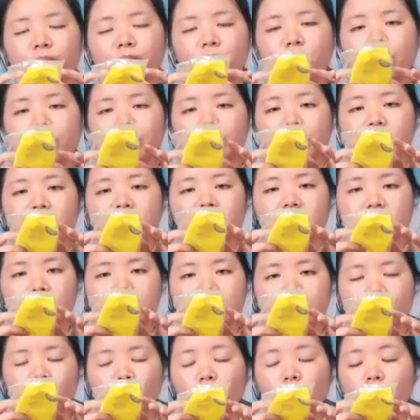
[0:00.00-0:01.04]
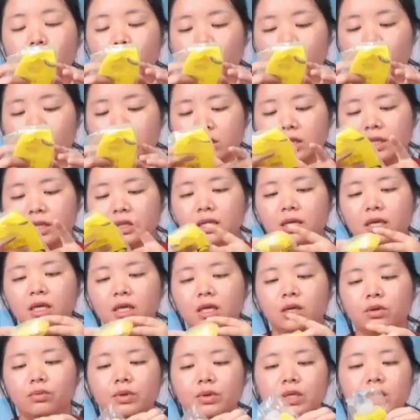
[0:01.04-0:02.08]
button is a square button,
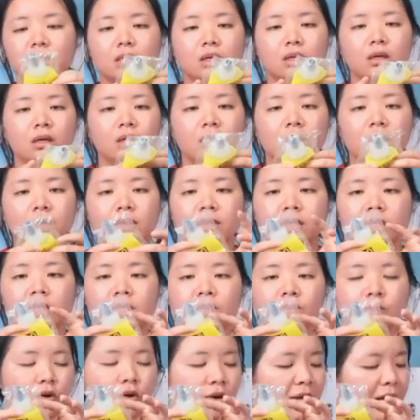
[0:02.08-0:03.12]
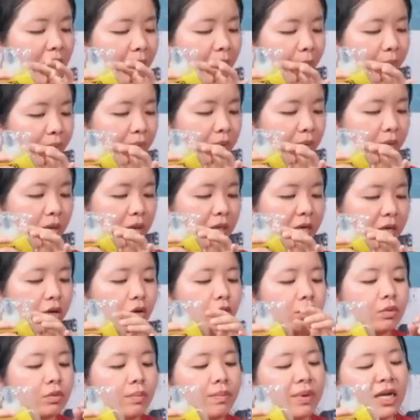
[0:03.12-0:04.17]
is a small cap can
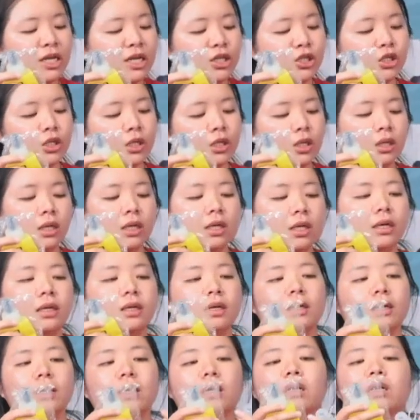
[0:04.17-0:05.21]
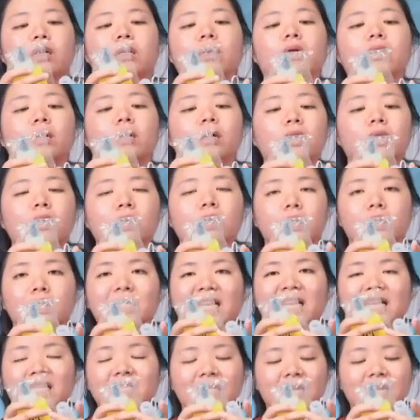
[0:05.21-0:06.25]
also match a, uh, a uh,
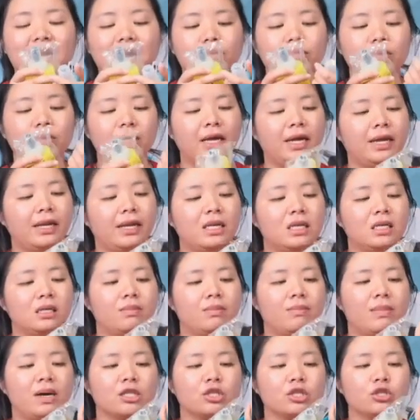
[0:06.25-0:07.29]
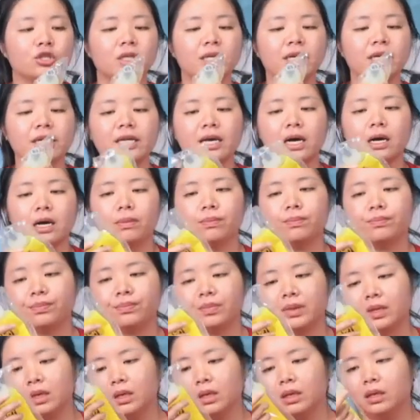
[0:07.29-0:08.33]
dust cover and match layer.
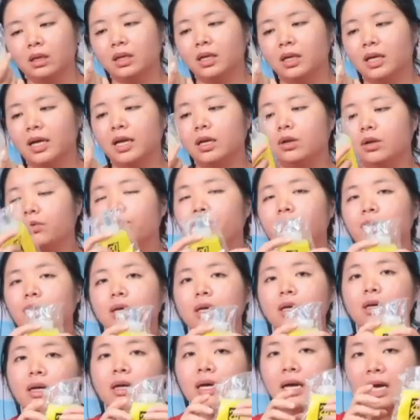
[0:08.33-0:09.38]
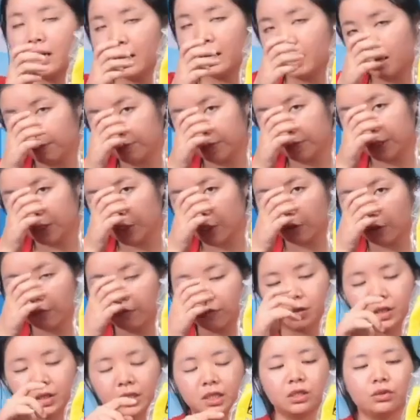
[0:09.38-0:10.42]
And we have stock
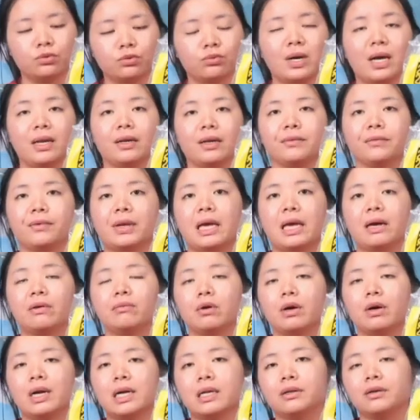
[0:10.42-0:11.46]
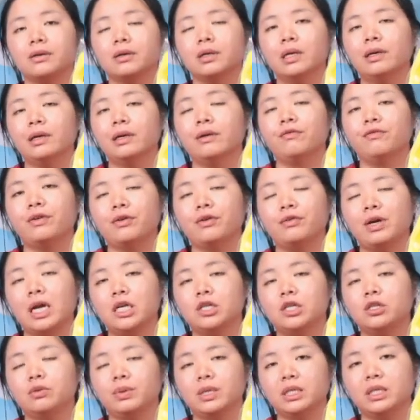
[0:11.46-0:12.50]
for this one. We have around
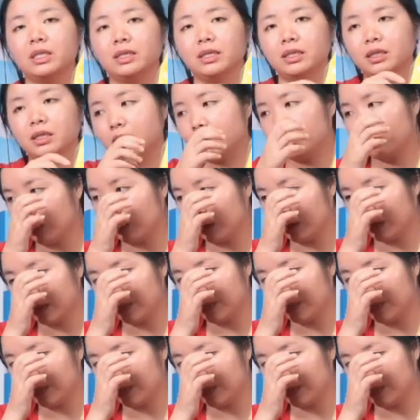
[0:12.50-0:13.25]
500 pieces stocks.